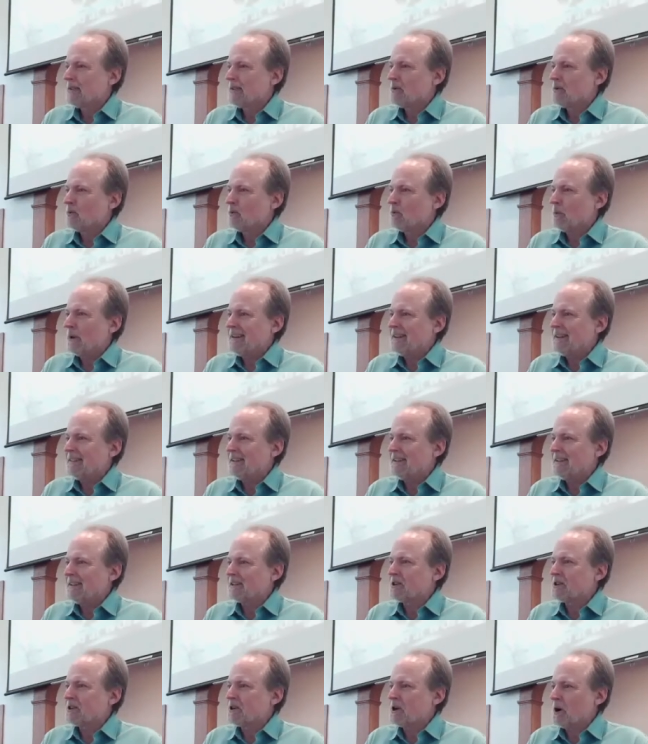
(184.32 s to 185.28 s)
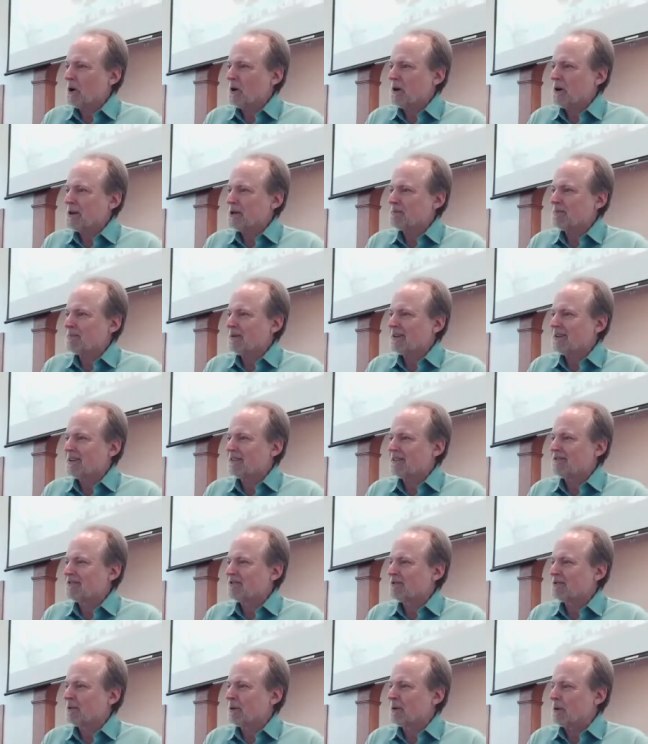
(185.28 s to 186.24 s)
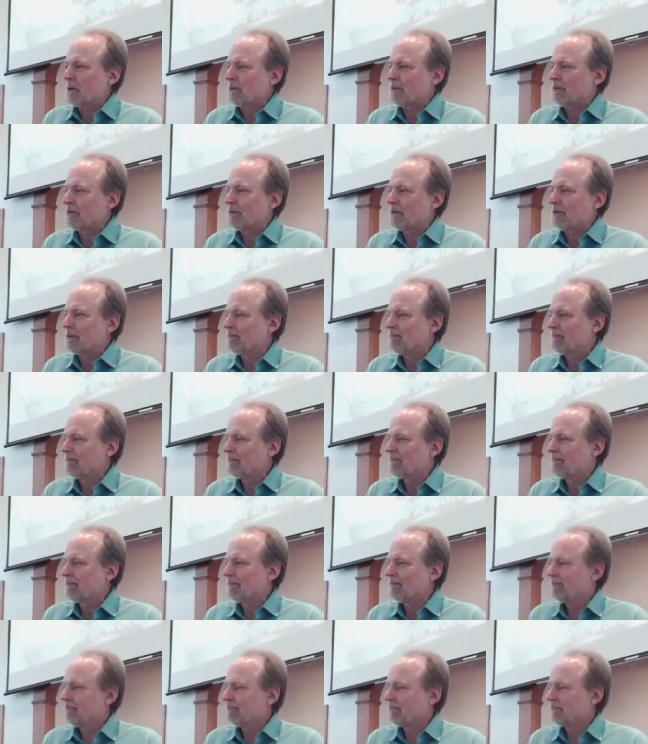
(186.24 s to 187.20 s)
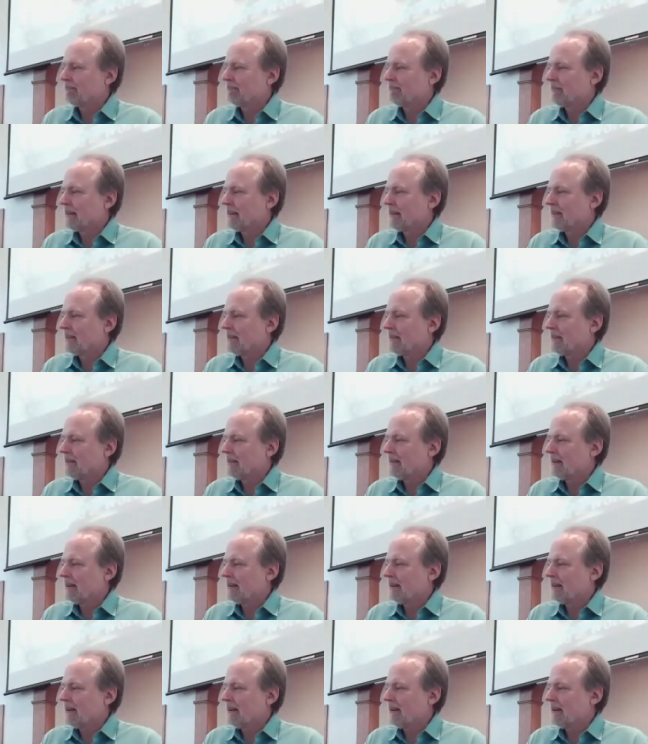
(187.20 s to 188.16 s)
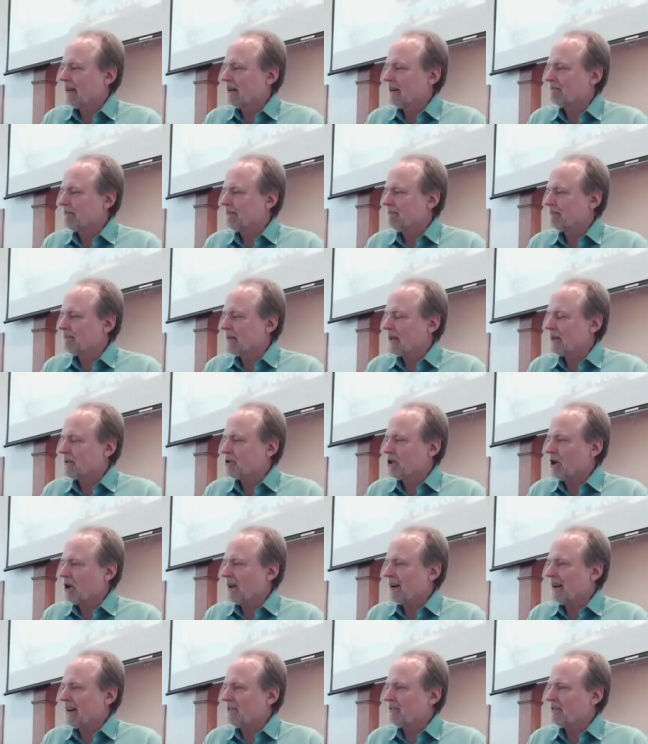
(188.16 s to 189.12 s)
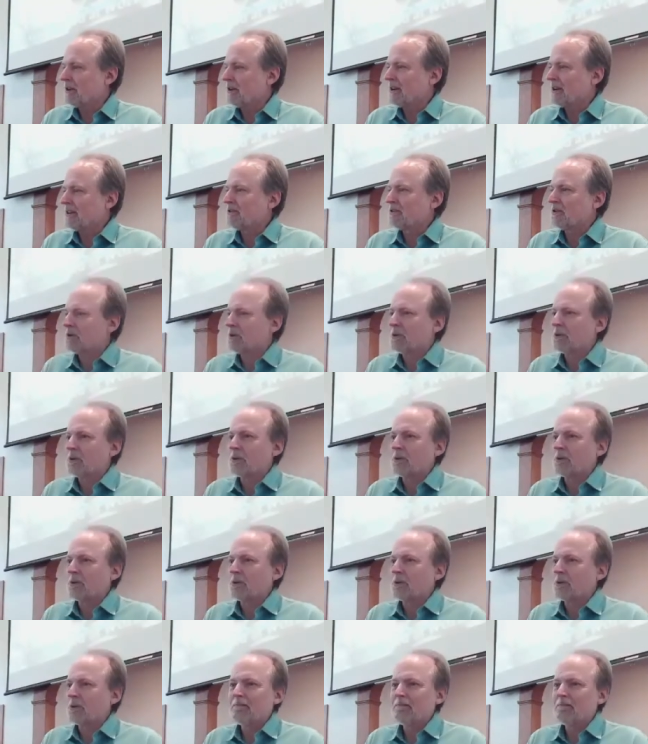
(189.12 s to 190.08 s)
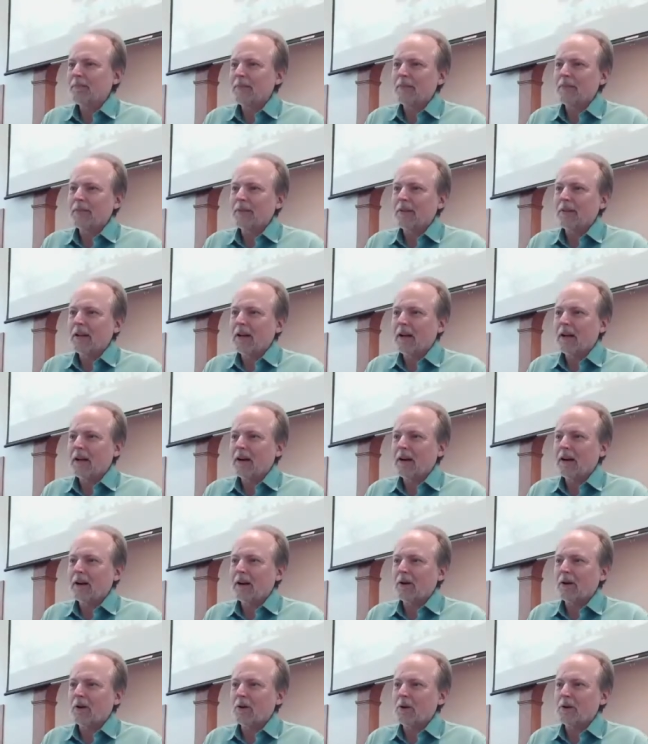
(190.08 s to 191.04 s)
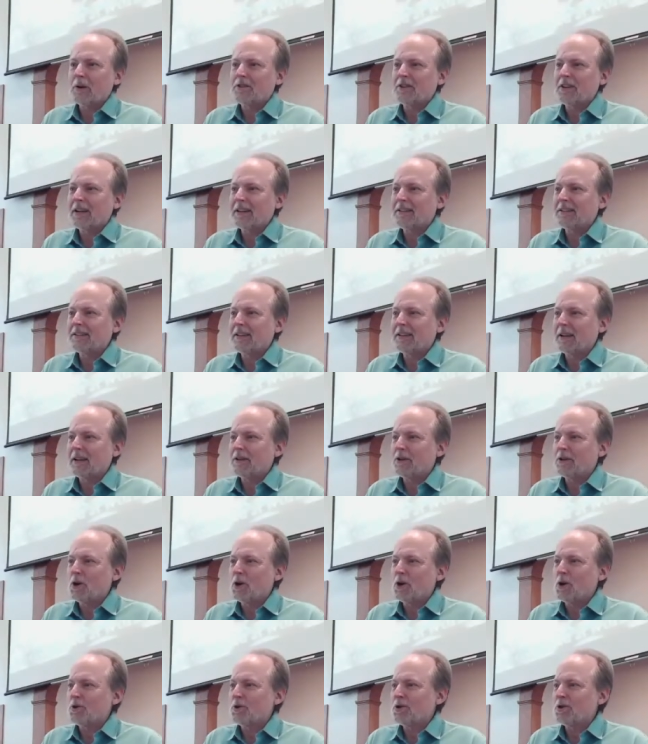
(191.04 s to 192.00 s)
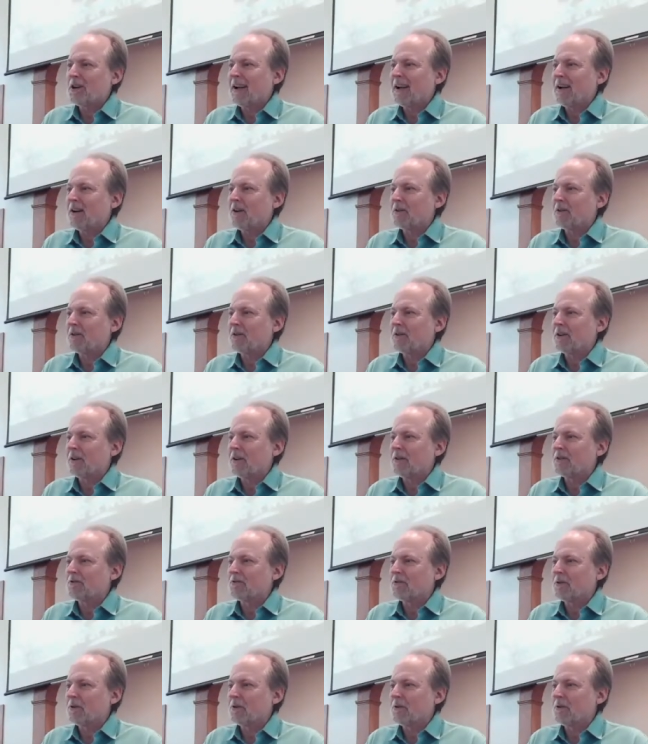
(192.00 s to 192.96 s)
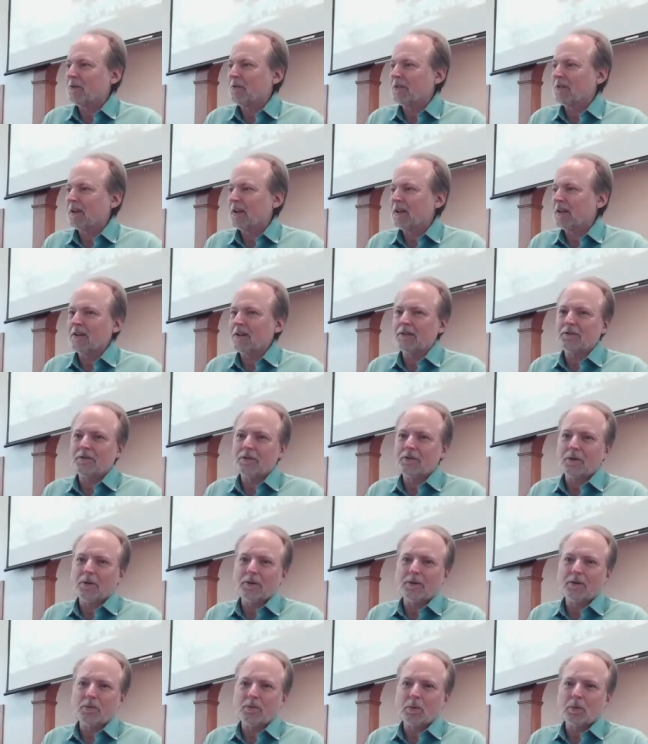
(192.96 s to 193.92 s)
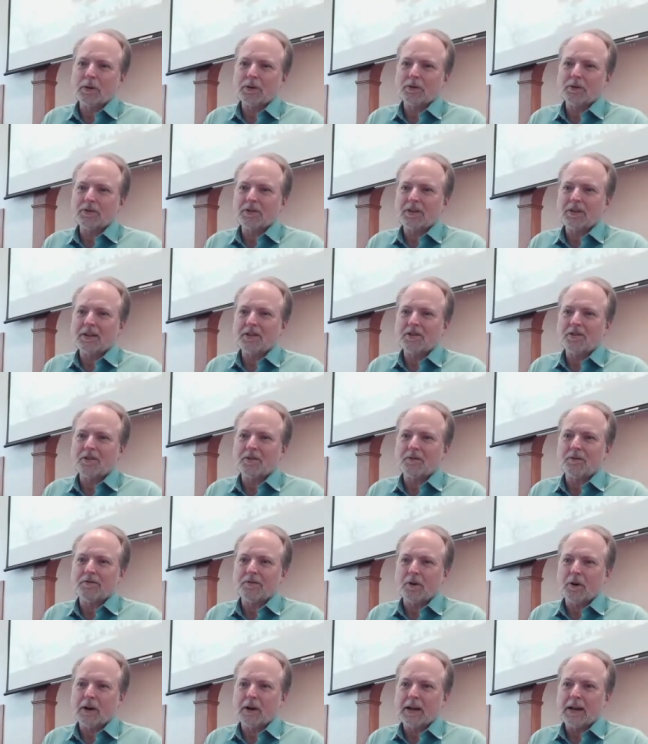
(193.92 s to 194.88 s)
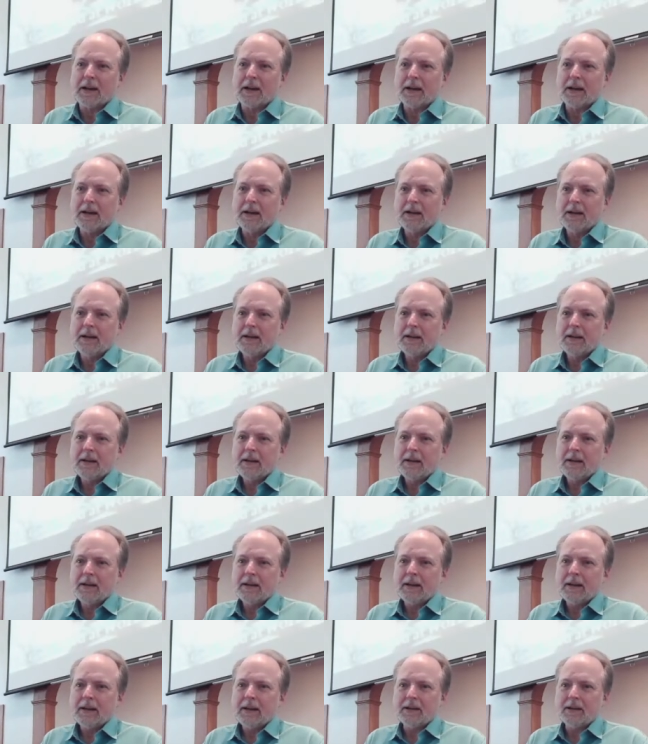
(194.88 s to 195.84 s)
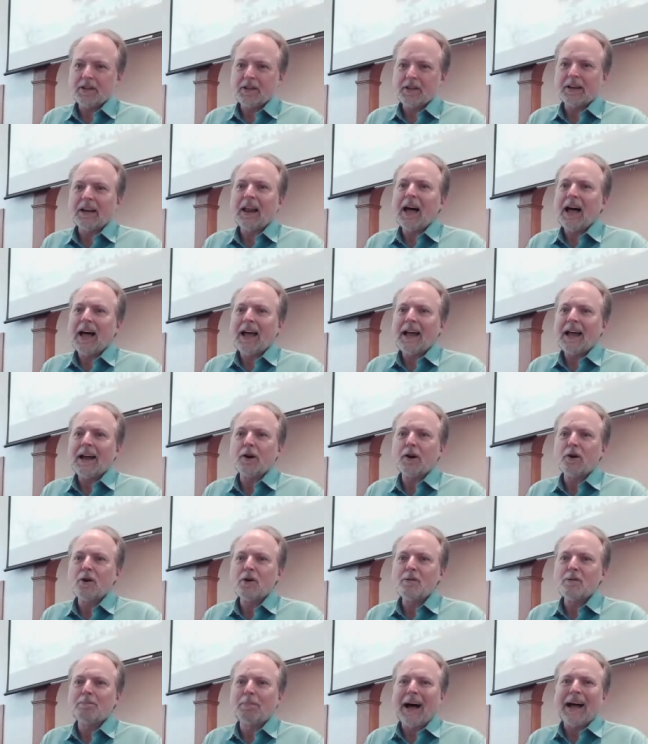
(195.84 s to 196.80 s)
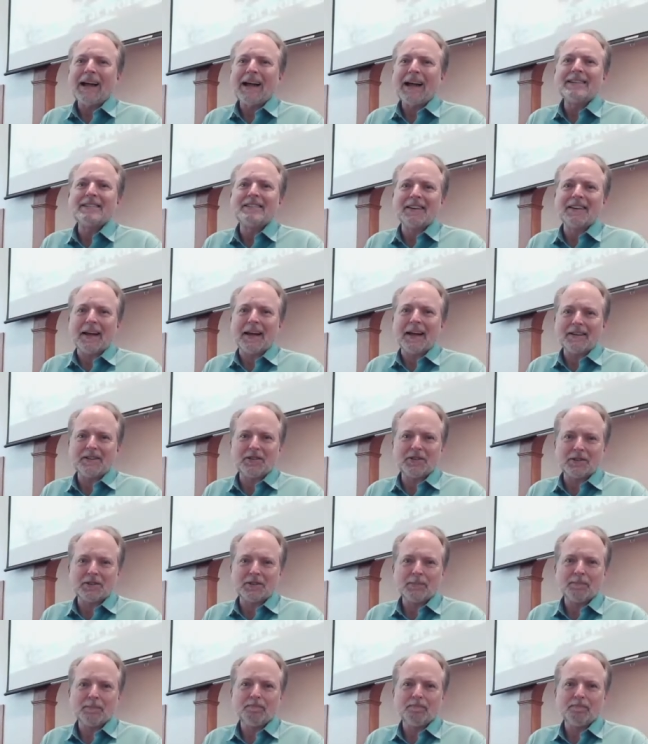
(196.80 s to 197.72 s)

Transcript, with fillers: we need the encouragement of truth. Uh, John 8:32, uh, our Lord said, uh, "You shall know the truth, and the truth will set you free." It is the liar who binds us.